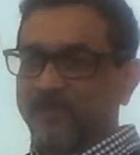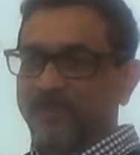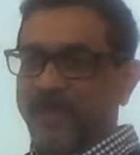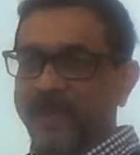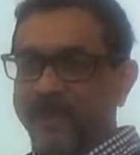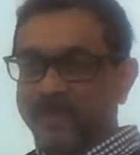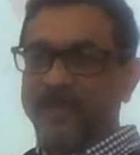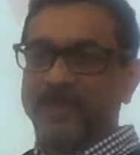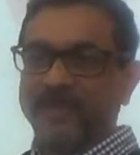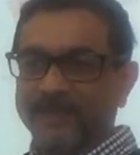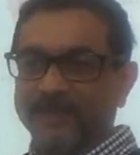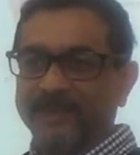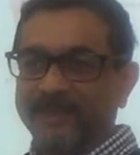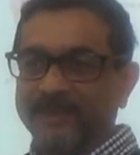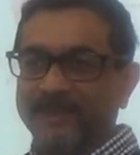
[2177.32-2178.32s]
heavily
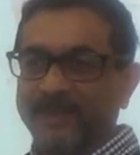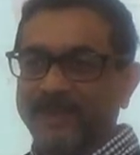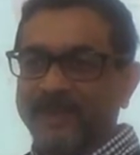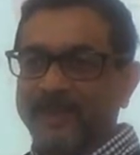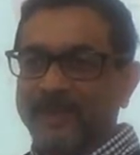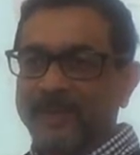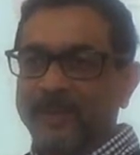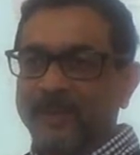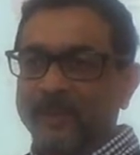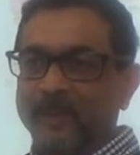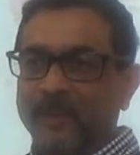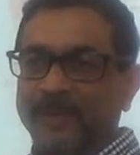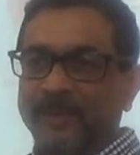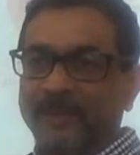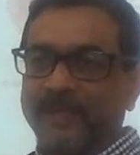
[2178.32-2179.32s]

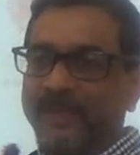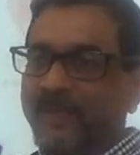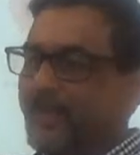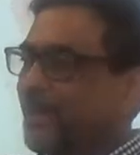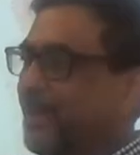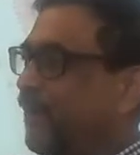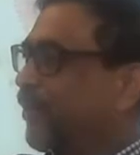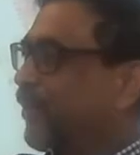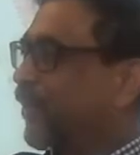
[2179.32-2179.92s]
when they come